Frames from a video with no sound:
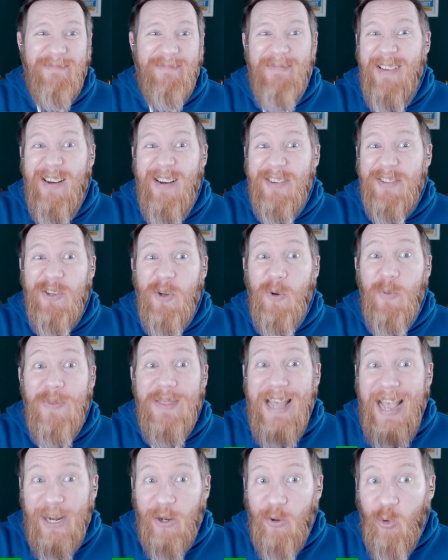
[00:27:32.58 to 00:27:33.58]
also
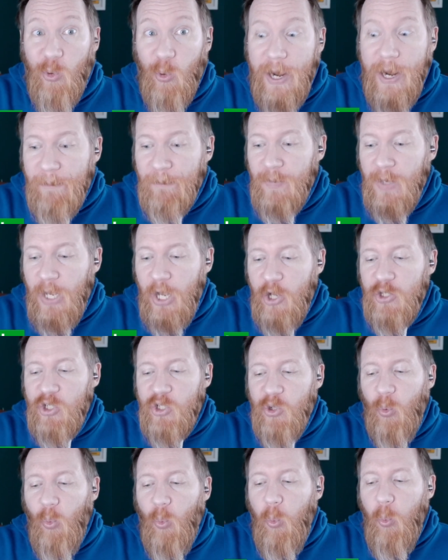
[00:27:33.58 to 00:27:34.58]
that great.
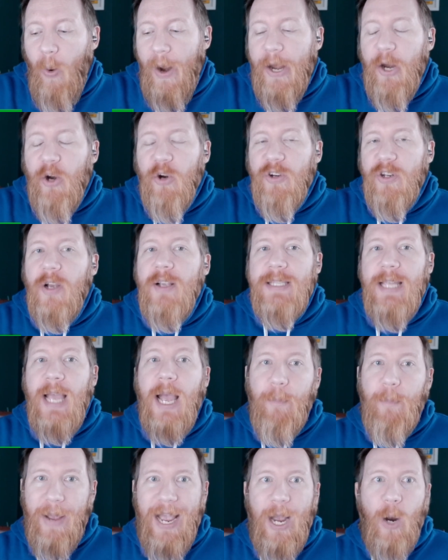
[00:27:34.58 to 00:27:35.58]
So where does
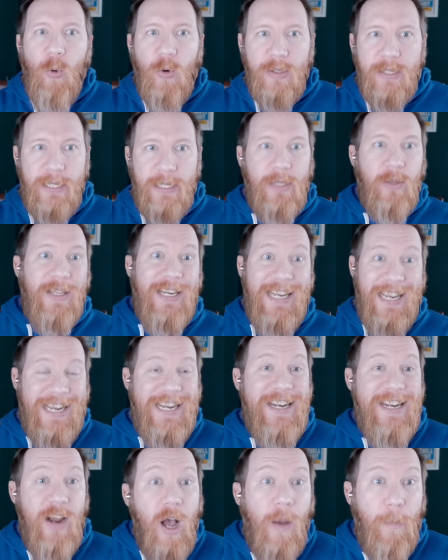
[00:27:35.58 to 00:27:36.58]
that power ceiling
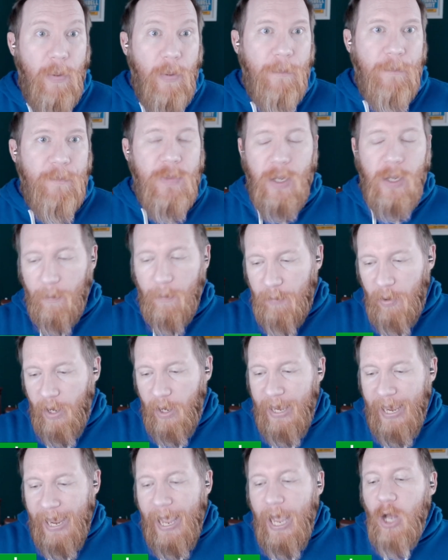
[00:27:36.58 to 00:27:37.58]
end up?
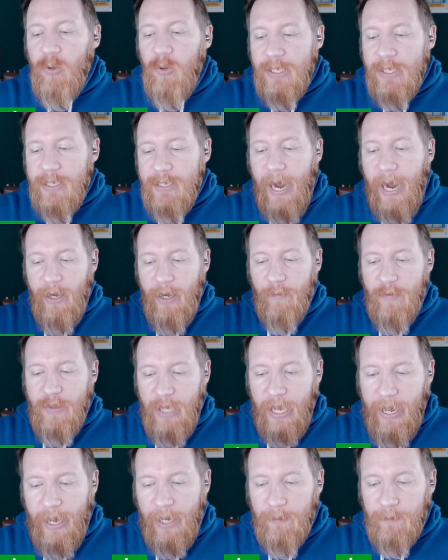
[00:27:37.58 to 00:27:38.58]
But outside of
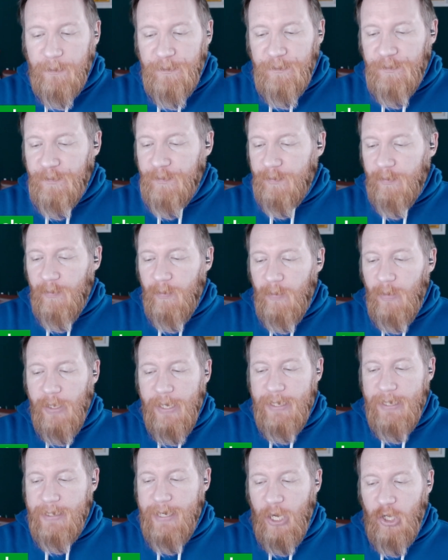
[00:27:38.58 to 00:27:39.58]
that,
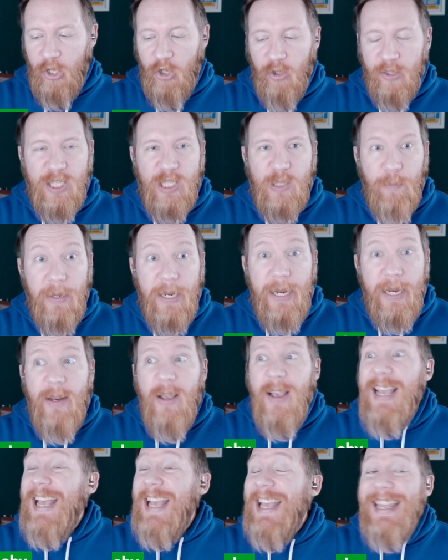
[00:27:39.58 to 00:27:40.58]
he's got good
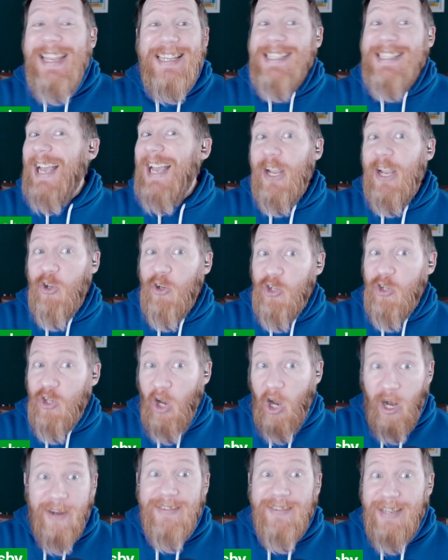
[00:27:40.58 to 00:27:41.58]
speed. He's got good
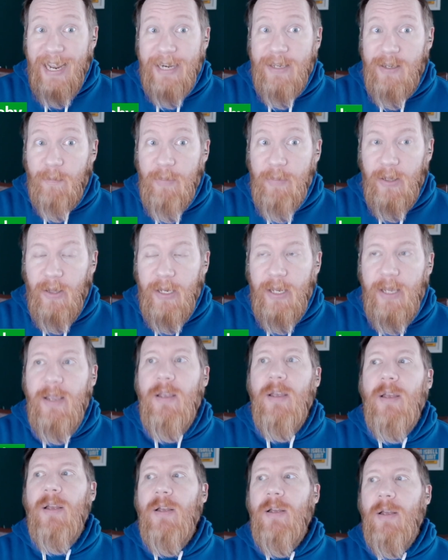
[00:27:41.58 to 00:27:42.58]
contact
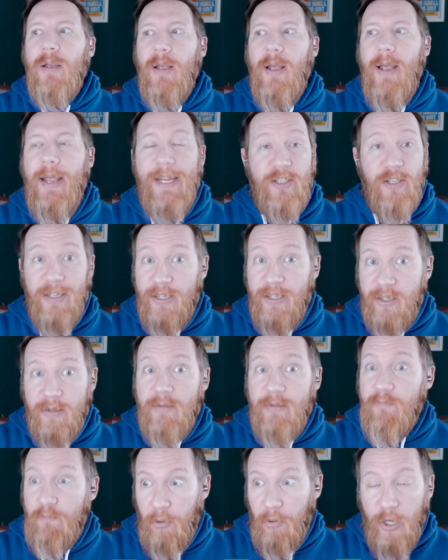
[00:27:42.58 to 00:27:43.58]
ability. He's a
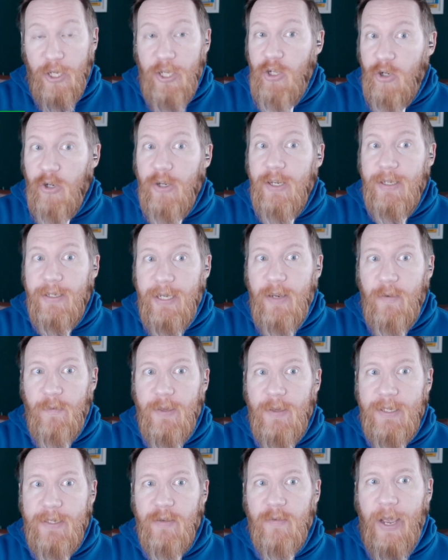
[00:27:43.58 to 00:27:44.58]
pretty good
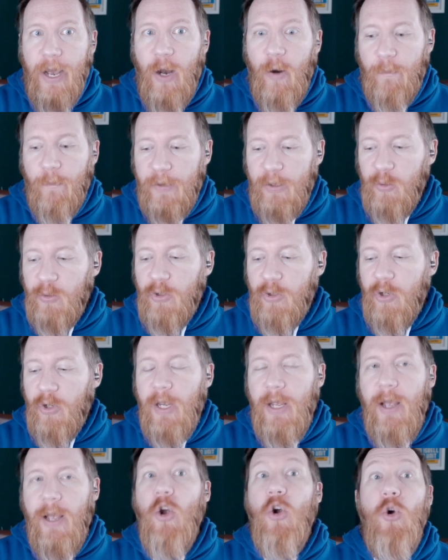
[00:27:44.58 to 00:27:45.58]
defensive outfielder
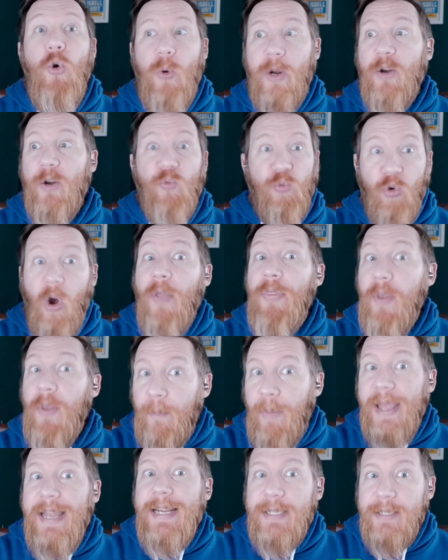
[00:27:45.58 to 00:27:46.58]
who can run the
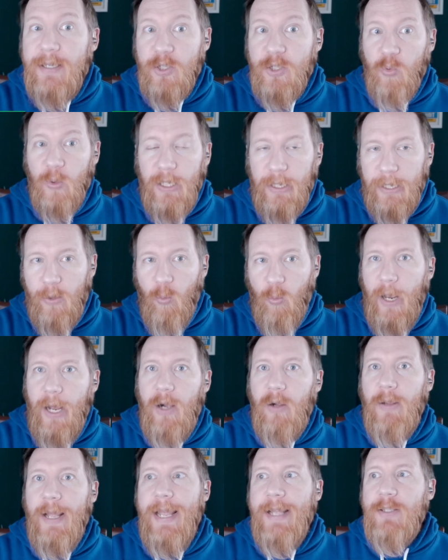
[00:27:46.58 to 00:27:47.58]
bases really
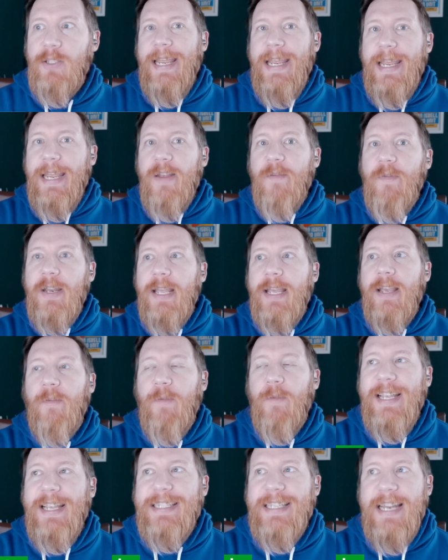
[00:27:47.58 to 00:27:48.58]
well. And even
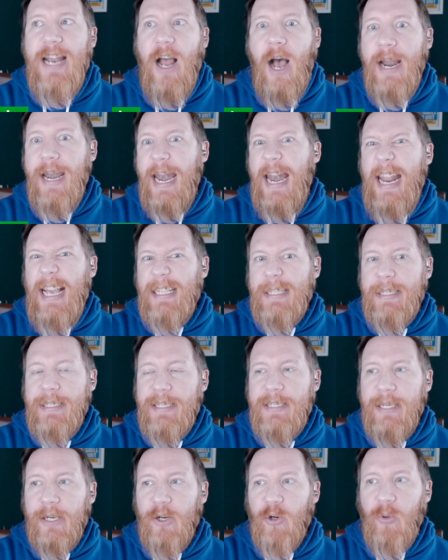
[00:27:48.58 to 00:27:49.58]
if he's not
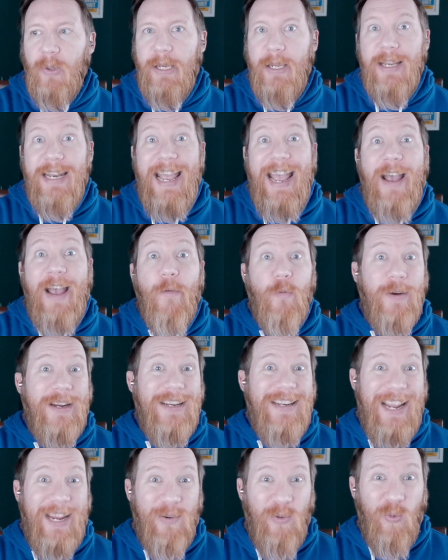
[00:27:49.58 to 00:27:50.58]
necessarily an
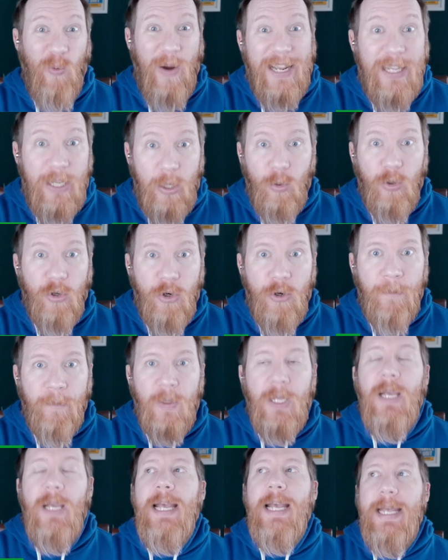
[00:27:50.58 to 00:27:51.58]
everyday regular,
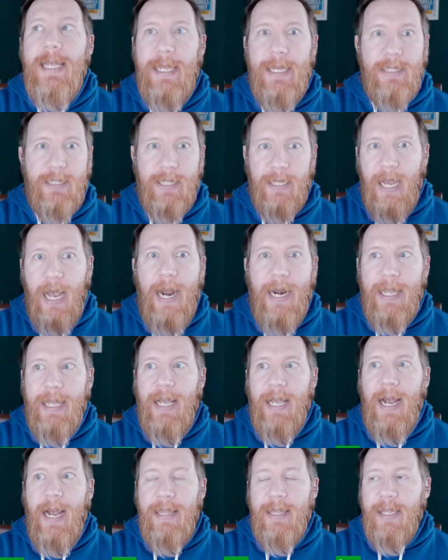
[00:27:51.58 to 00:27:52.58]
he's the kind of
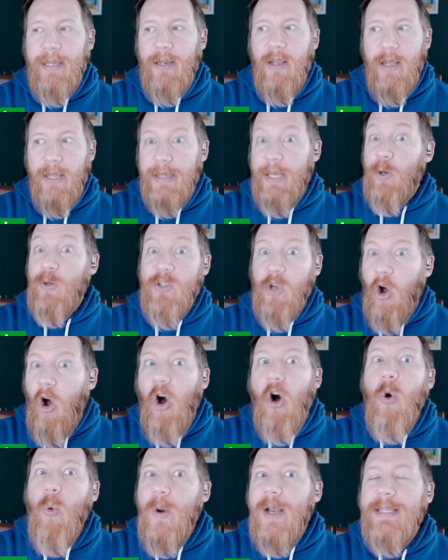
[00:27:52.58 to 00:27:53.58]
guy that there's
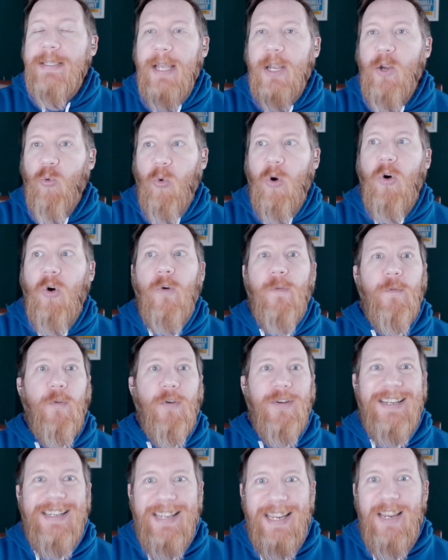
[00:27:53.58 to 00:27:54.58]
always a role
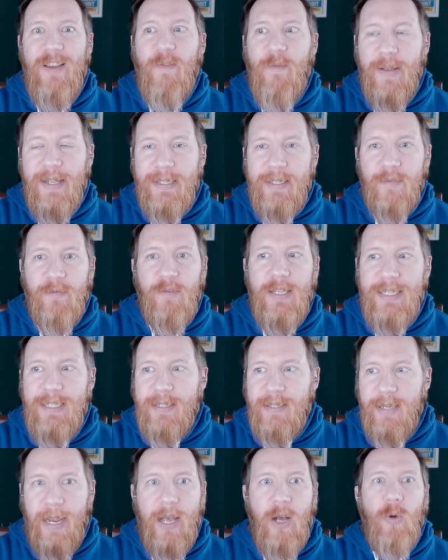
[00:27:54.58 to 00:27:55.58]
for defensively
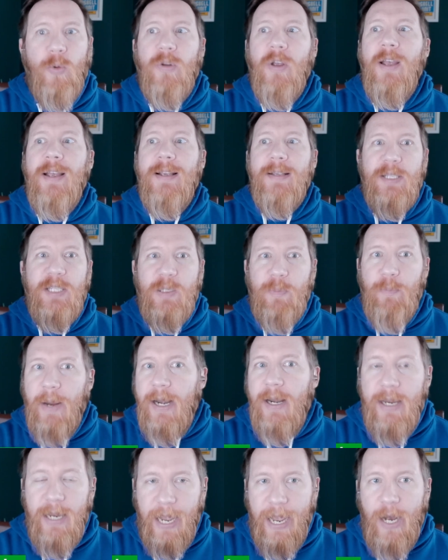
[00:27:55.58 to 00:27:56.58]
sound,
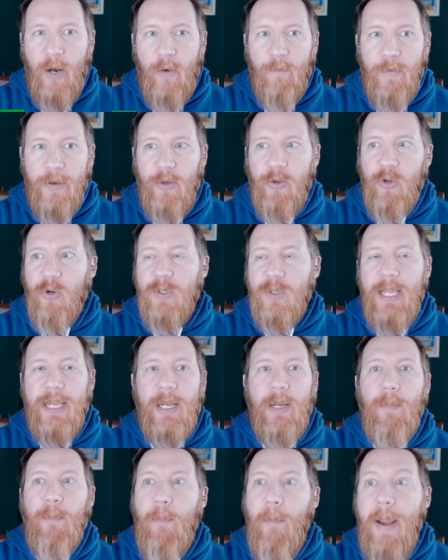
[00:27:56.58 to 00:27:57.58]
speedy outfielders
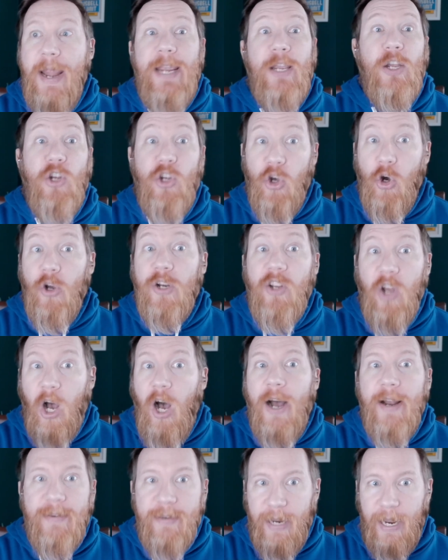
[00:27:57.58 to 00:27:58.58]
that can make good
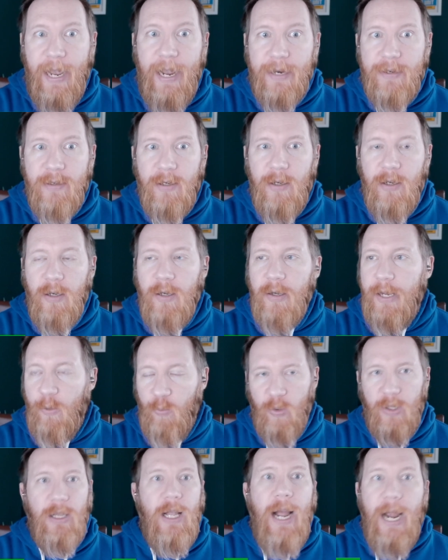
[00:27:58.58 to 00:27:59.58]
contact,
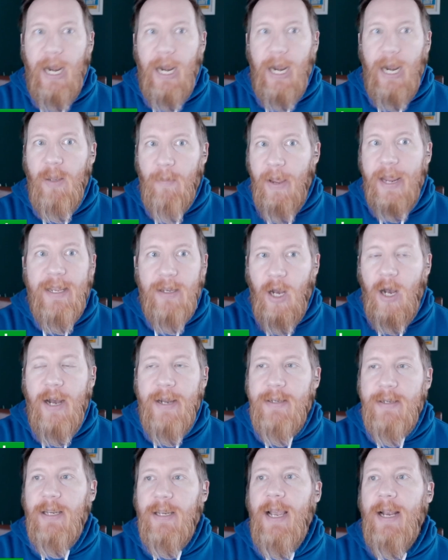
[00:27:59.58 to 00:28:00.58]
can reliably make
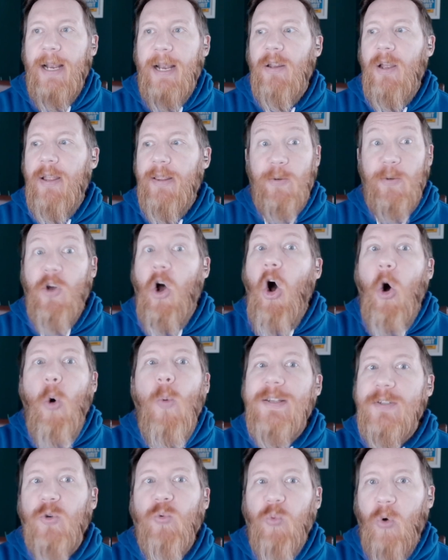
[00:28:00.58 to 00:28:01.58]
contact. There's
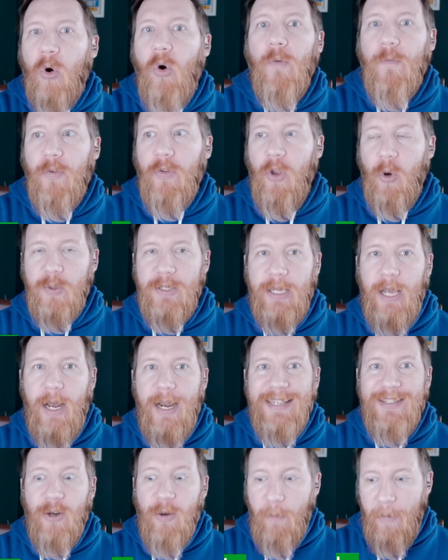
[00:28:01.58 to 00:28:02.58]
always a role for those
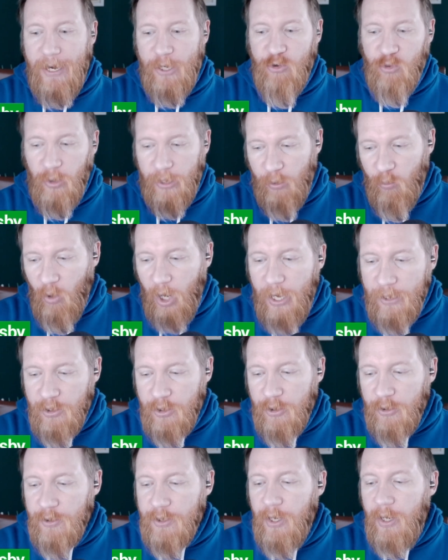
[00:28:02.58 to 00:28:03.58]
guys on major league
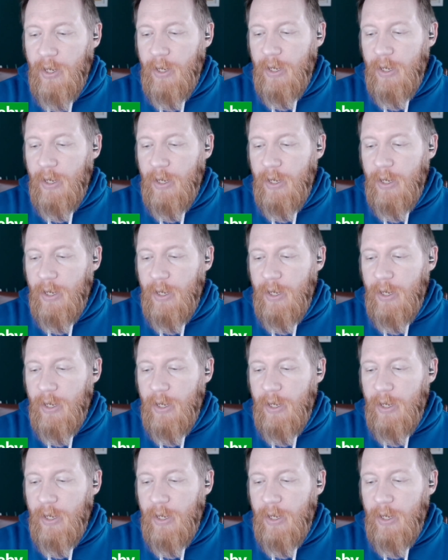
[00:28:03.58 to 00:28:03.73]
rosters.